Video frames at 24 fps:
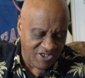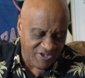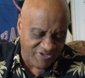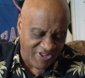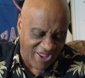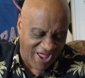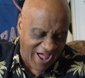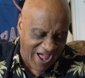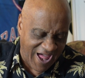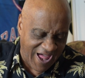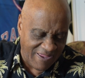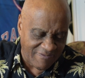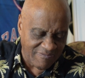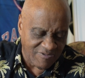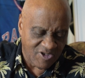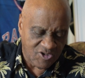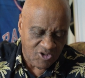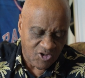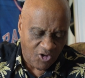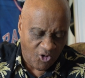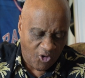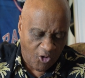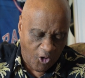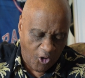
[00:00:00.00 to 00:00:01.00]
that
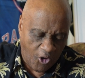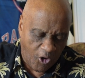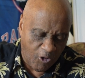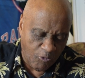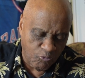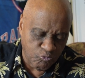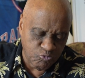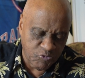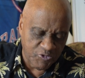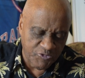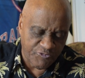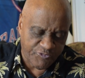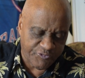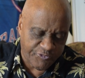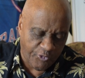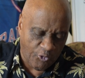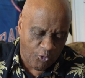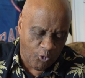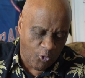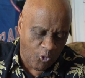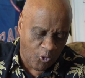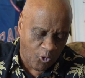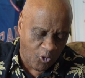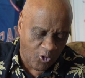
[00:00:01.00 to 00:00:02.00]
would
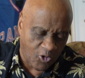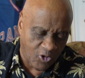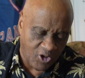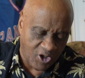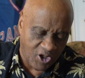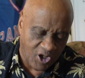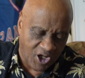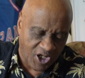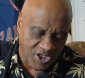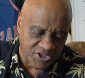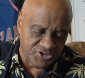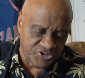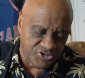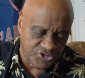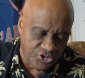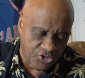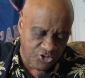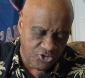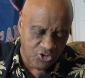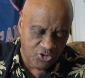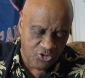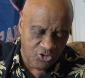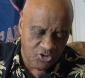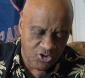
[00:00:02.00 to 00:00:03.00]
fall
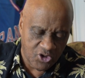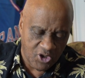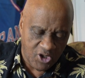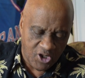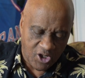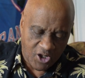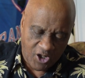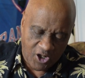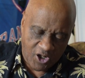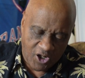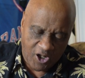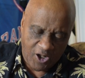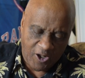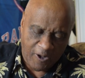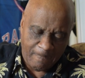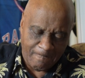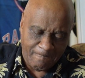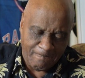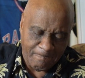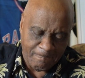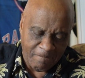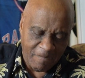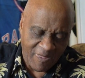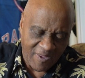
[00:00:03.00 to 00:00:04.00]
under
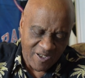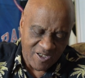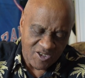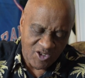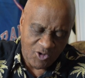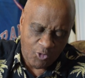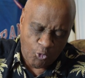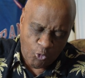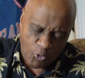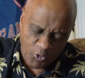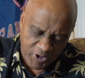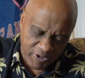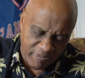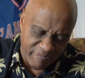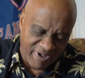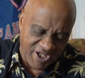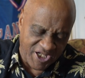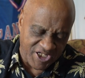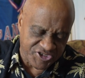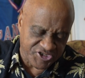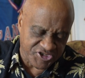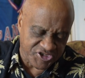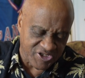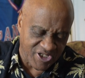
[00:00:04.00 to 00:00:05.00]

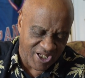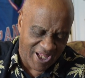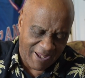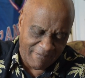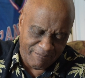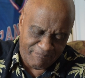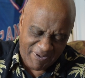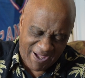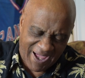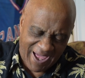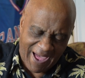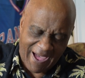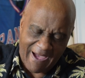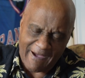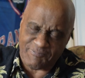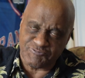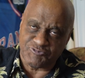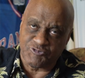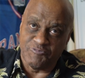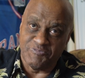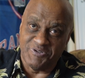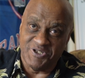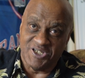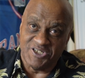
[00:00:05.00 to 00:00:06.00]
automation and
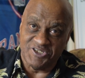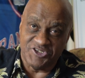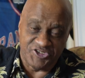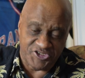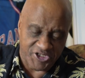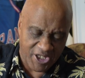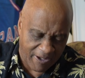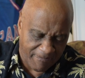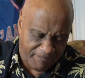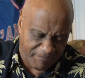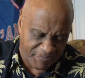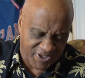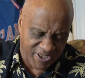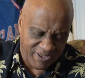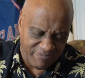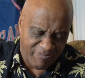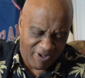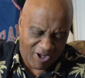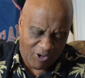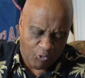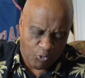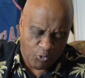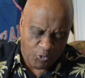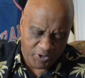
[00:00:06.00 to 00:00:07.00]
perhaps would be in jeopardy
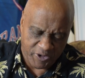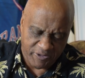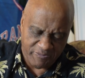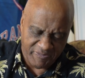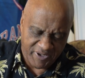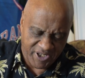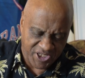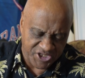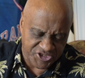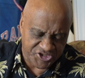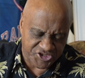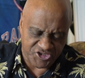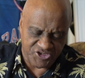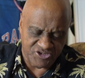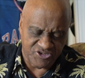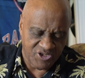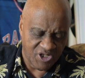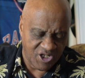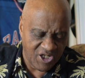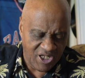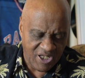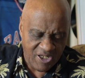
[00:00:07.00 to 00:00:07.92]
by automation.